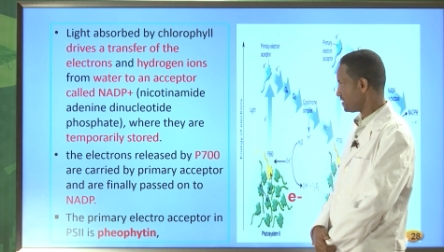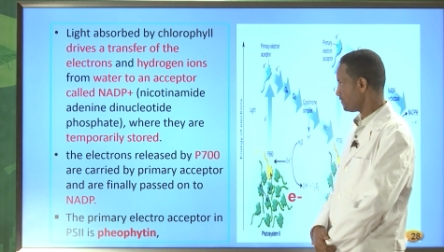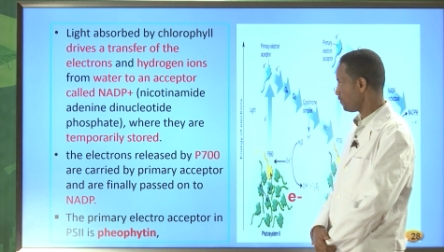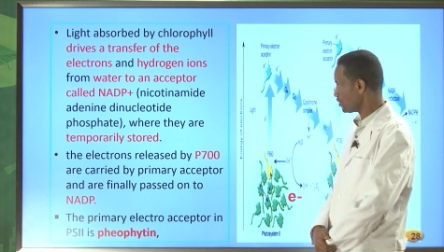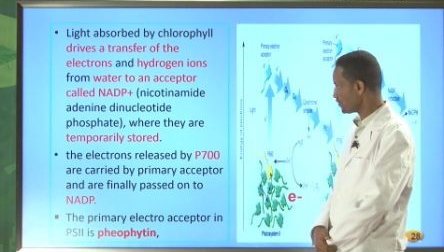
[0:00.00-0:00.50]

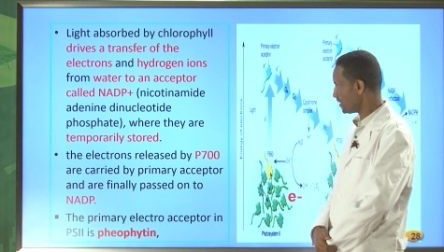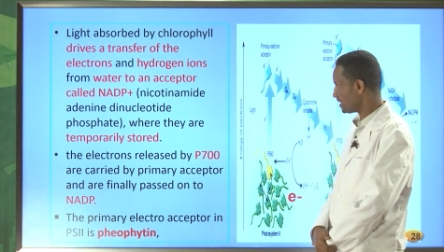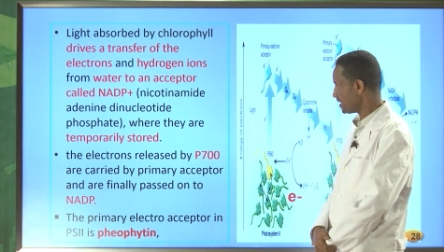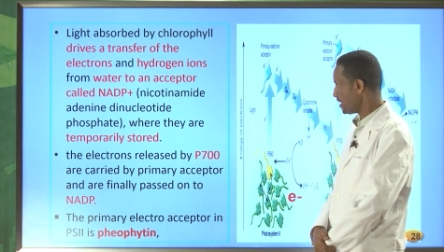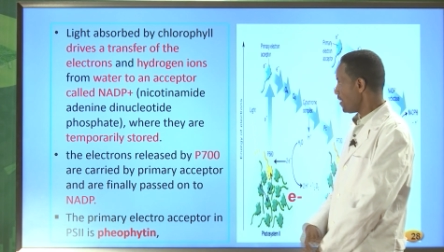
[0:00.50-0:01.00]

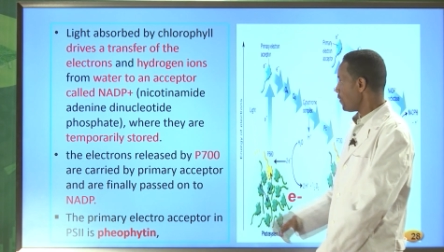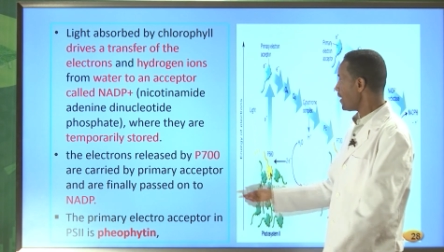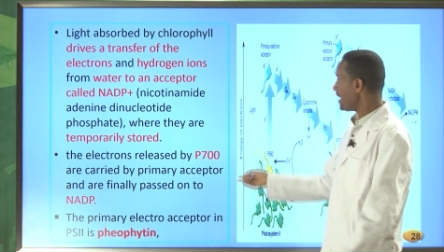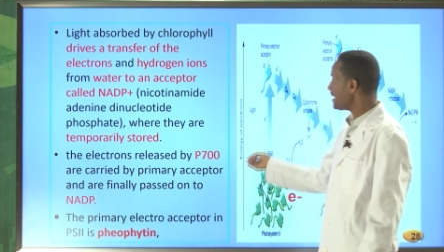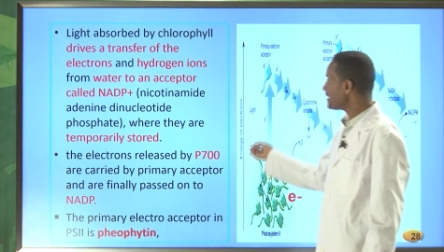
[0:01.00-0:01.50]
phosphate,
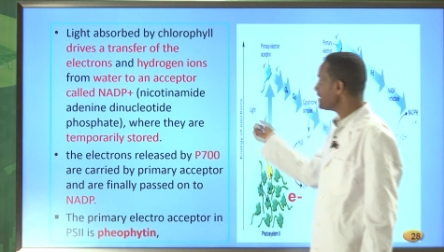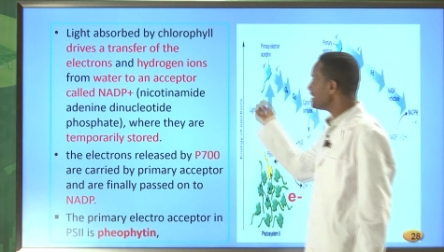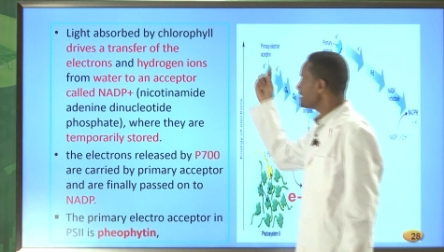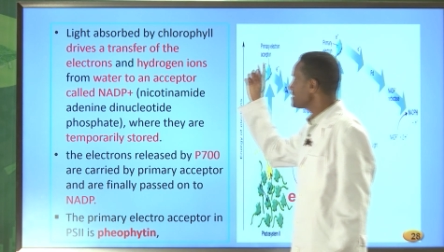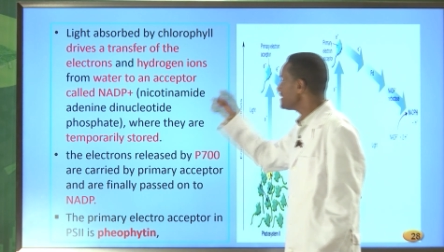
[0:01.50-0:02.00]
where
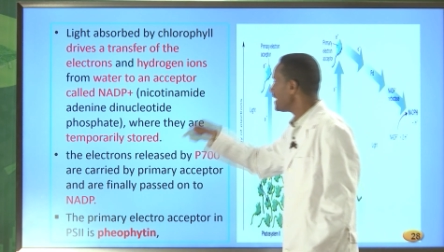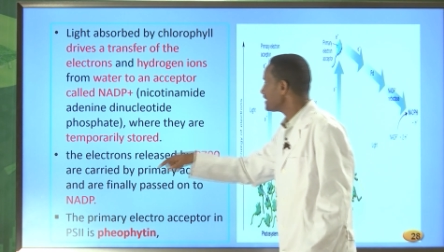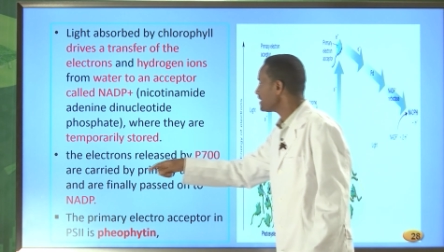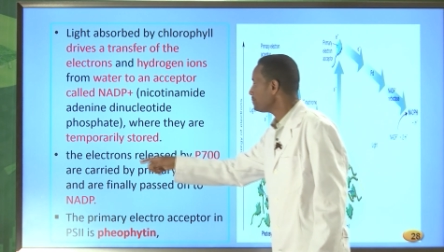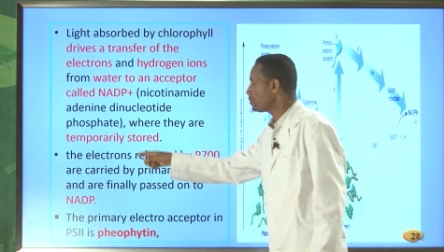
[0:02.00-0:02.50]

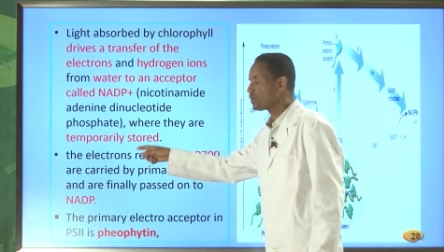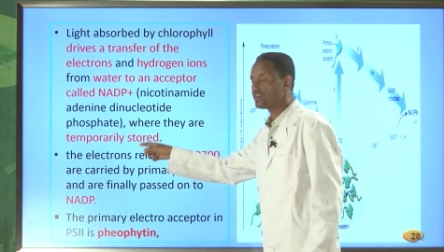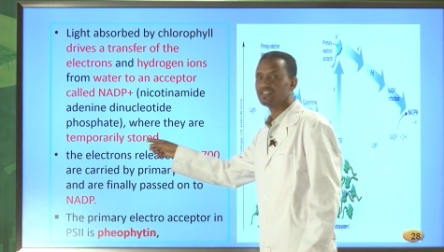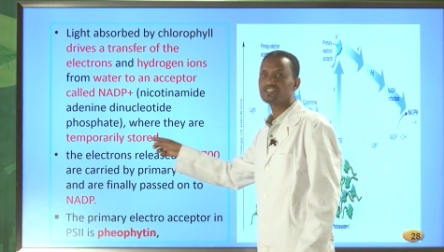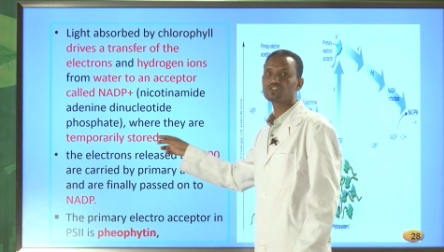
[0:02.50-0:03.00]
they
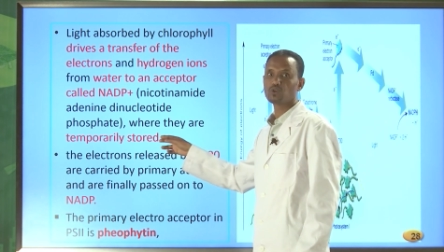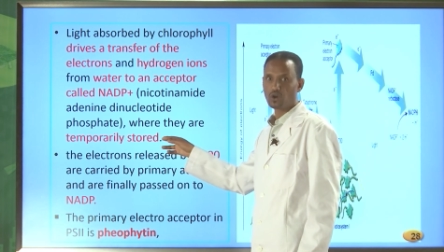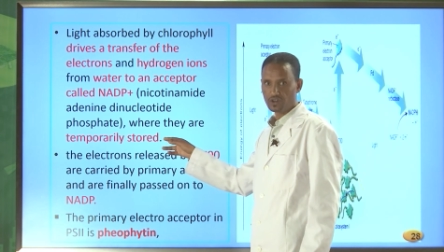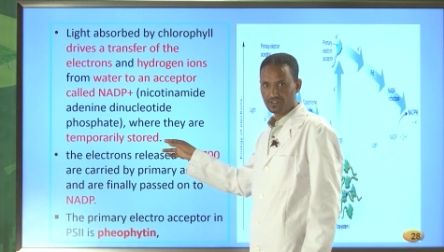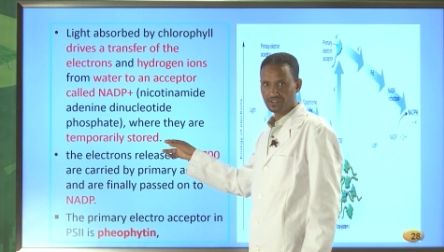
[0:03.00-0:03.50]
temporarily
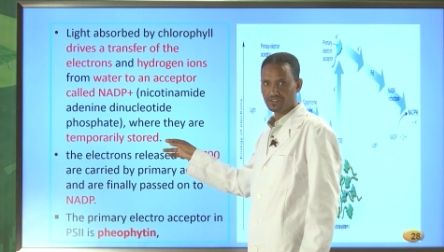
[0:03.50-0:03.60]
stored.